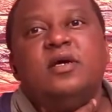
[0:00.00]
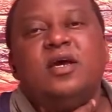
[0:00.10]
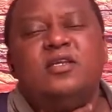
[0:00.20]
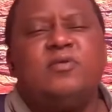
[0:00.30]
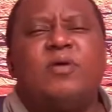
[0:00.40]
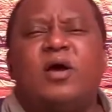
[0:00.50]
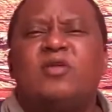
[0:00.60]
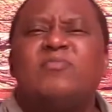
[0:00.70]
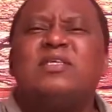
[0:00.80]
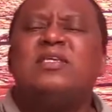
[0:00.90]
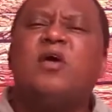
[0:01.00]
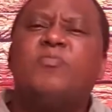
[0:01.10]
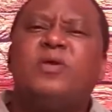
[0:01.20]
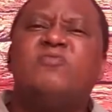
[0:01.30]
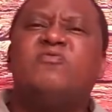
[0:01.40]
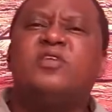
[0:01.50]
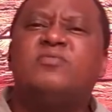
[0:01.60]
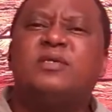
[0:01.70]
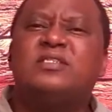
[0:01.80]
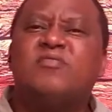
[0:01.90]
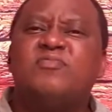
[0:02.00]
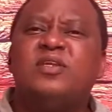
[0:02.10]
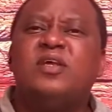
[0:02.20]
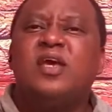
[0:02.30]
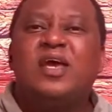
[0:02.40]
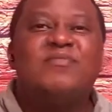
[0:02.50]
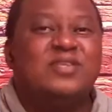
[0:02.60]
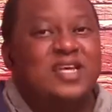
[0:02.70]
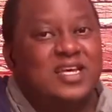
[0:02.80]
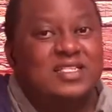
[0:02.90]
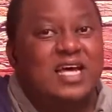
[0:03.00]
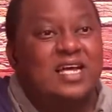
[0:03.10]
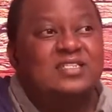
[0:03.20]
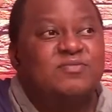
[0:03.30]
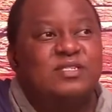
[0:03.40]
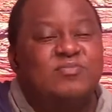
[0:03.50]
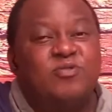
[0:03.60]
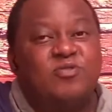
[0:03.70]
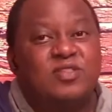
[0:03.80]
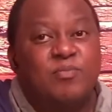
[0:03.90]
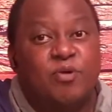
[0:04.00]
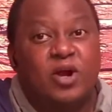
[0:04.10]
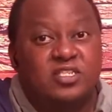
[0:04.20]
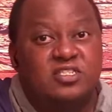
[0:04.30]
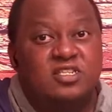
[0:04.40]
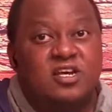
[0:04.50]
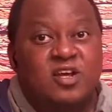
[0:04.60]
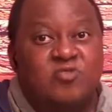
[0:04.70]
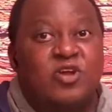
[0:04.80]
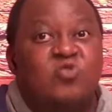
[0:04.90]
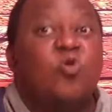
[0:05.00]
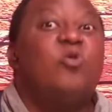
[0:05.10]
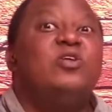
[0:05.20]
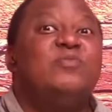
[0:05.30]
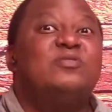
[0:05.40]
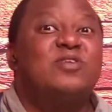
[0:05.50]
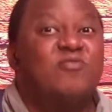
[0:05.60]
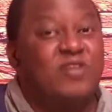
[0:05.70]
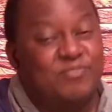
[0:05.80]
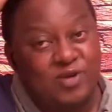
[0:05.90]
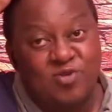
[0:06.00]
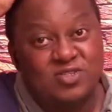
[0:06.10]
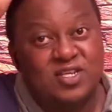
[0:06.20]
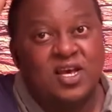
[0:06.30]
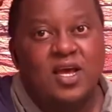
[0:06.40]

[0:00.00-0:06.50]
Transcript: Can you imagine how painful it must have been? I mean, his hands must be on the branch trying to hold himself up because